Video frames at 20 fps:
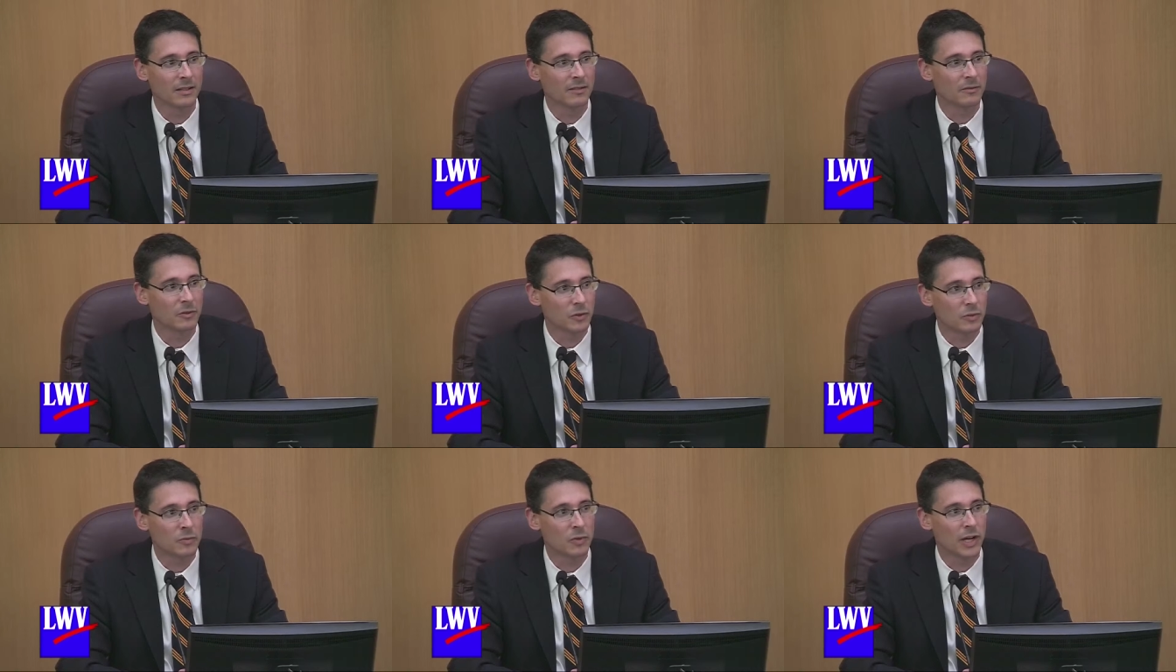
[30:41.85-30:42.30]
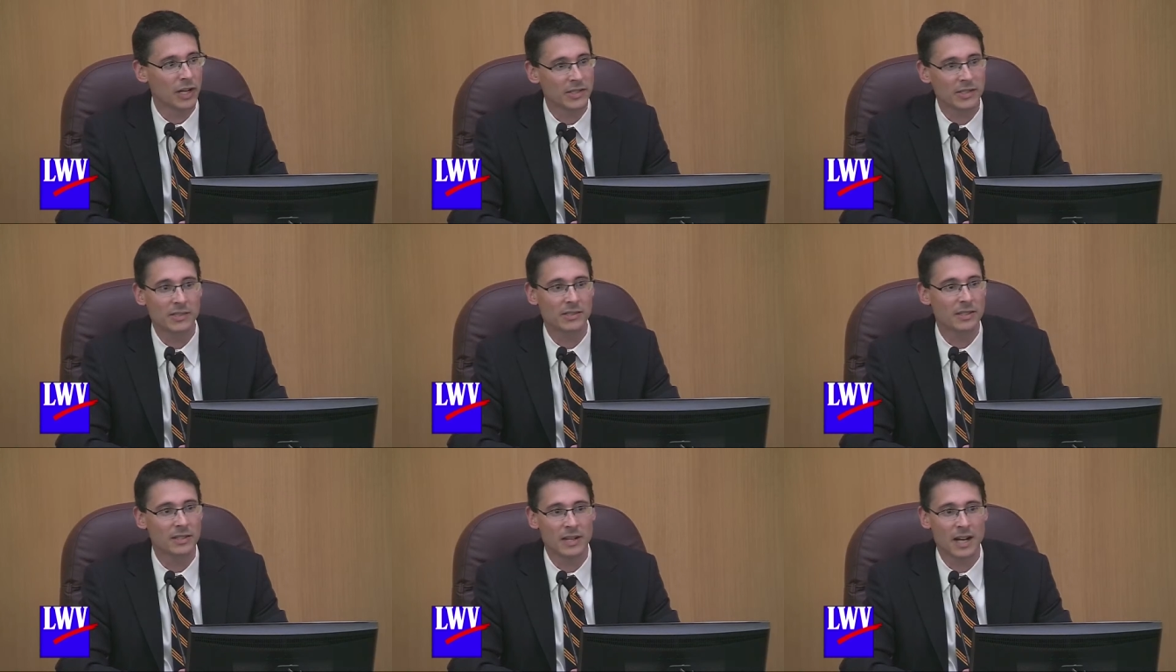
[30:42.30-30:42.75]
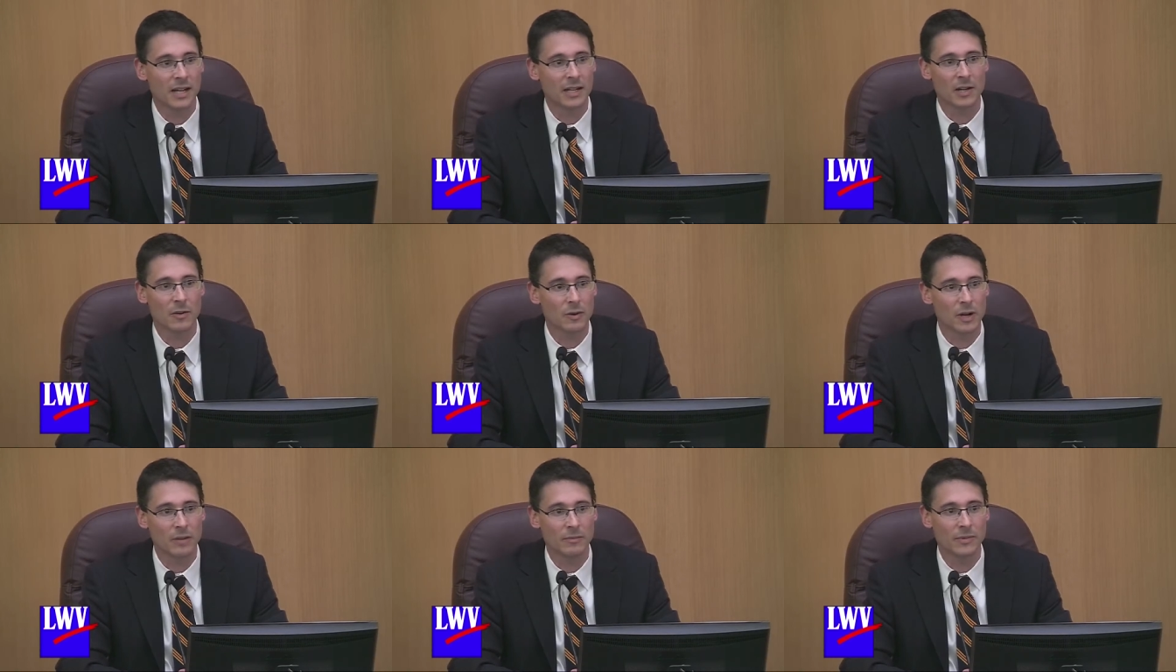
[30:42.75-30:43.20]
Food prices did not
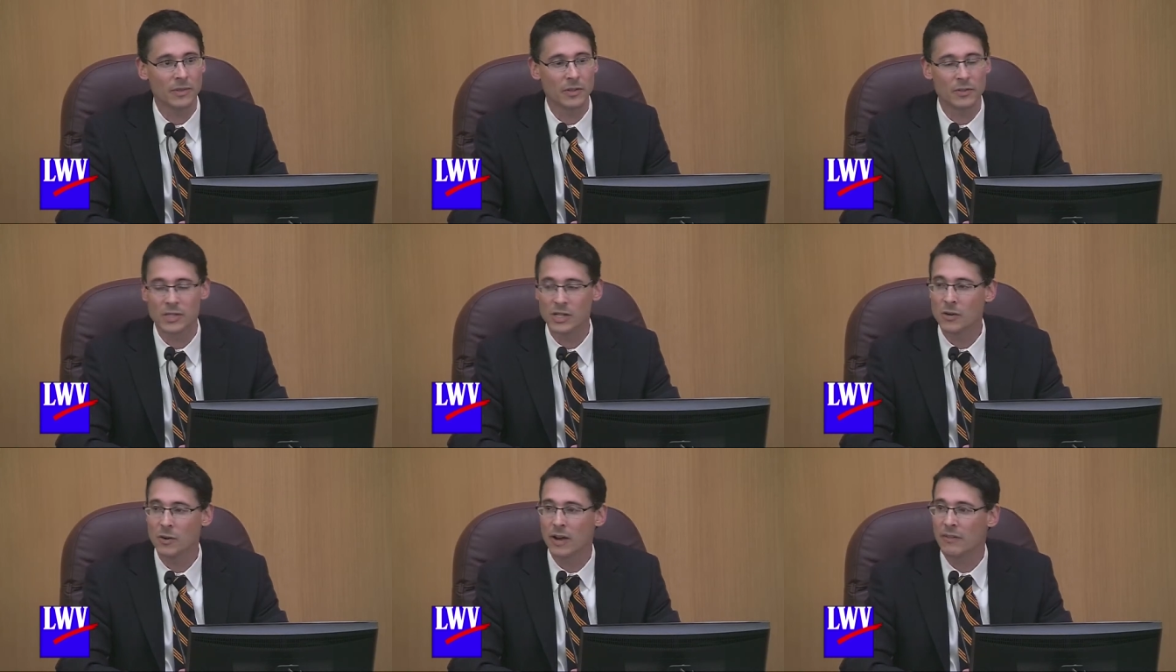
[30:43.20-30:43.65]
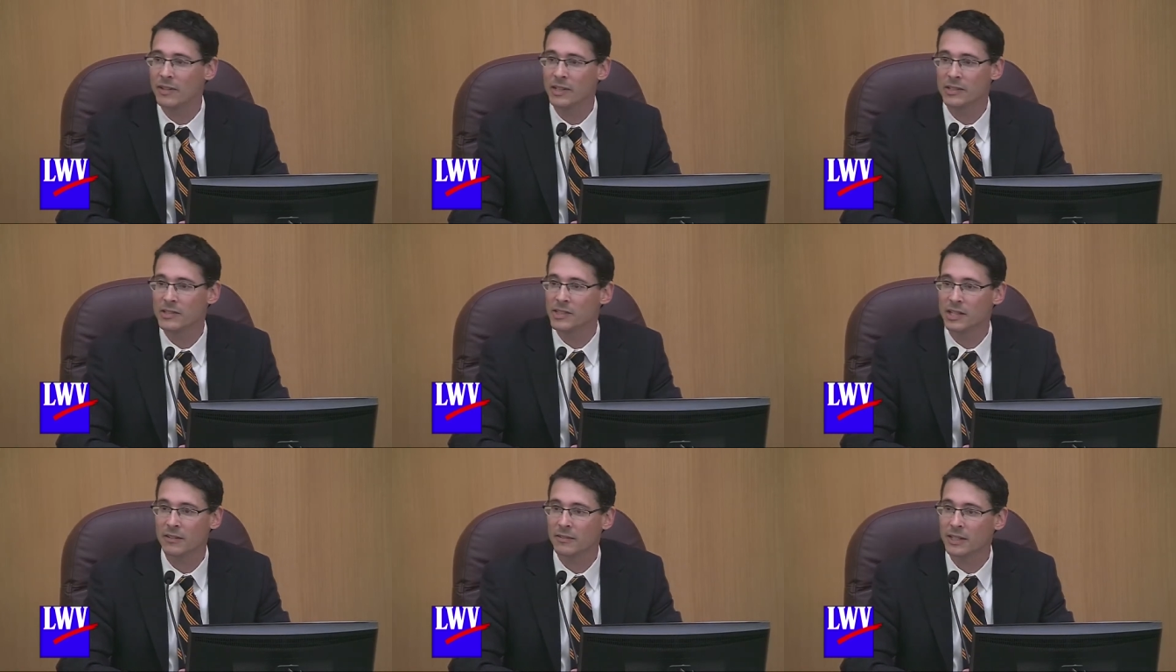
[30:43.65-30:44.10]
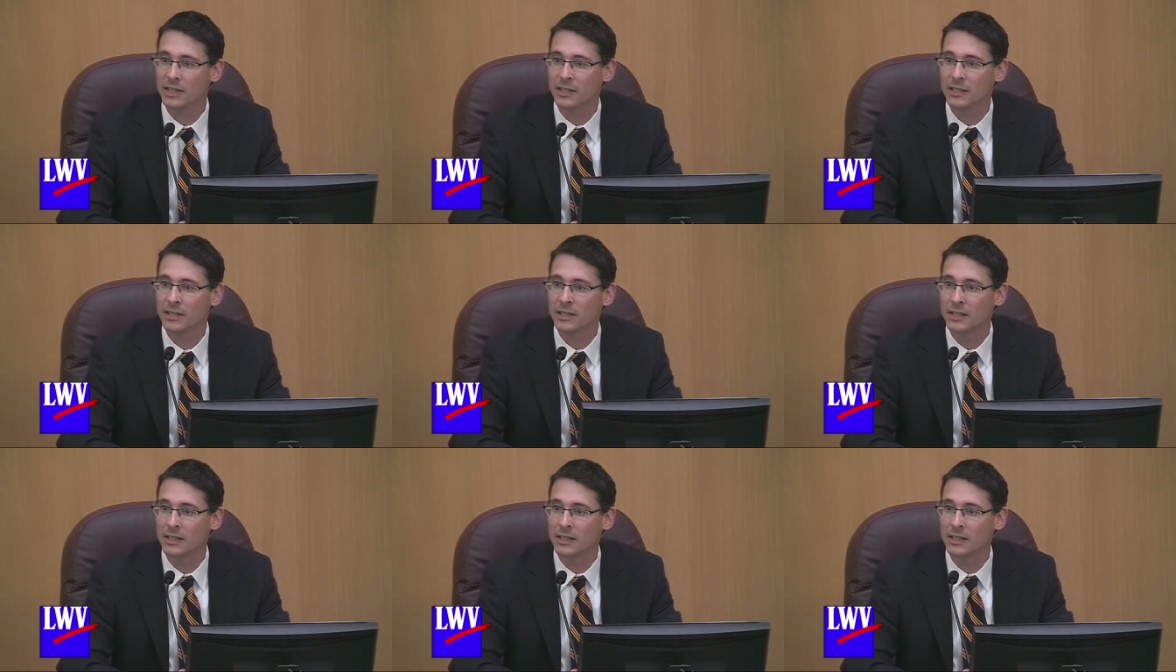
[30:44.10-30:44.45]
go up, there's no evidence of it.